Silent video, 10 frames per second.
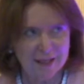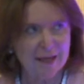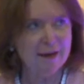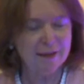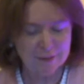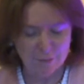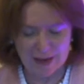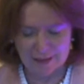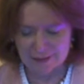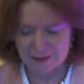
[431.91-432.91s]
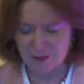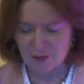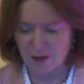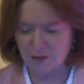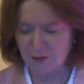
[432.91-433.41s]
Going to banks is
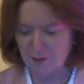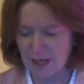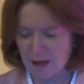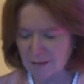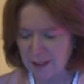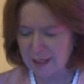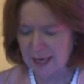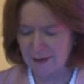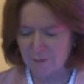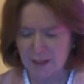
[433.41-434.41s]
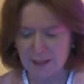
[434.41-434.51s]
not the only game